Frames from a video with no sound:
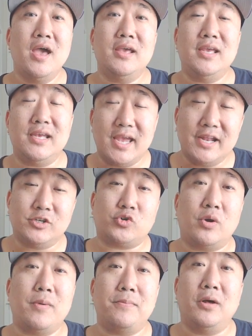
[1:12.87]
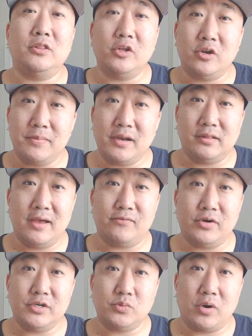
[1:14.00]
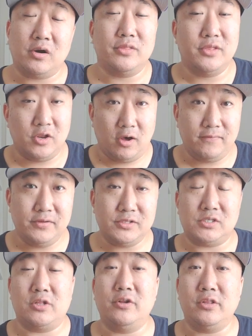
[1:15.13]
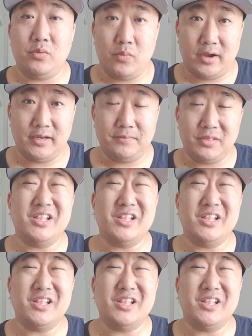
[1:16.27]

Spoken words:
he can drum up a little bit of leverage where the Dolphins clearly want him.